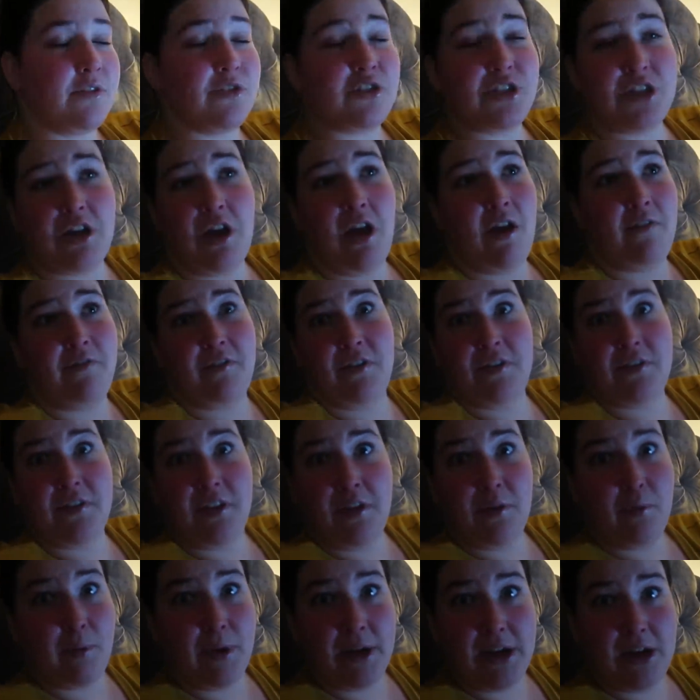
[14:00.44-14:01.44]
so she offered
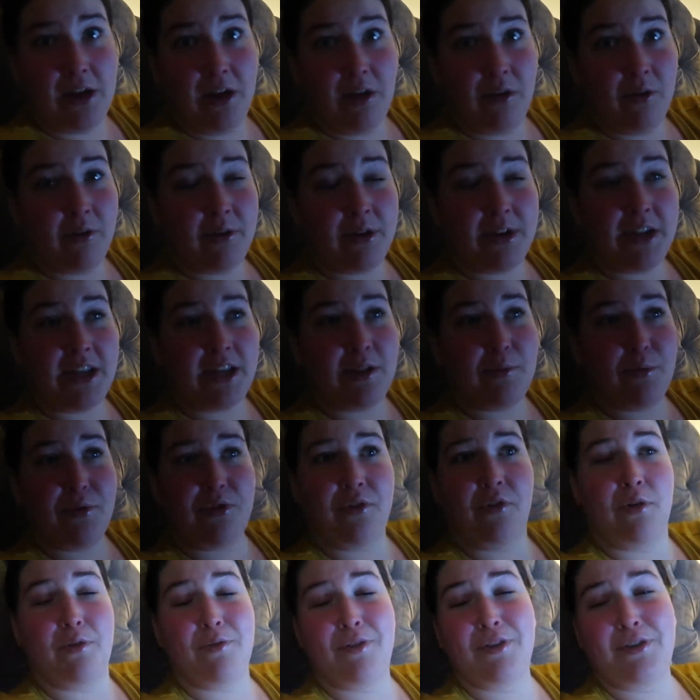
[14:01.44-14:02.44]
that we go eat with
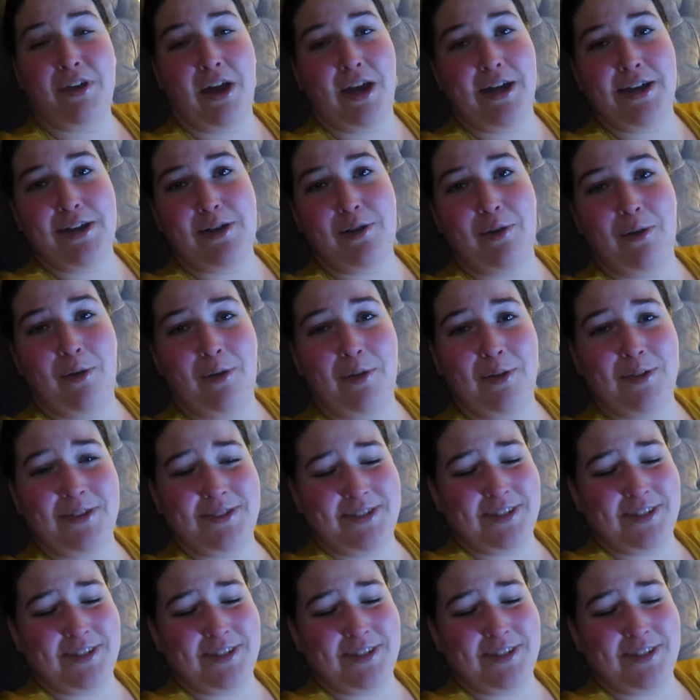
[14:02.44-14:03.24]
her at the dining hall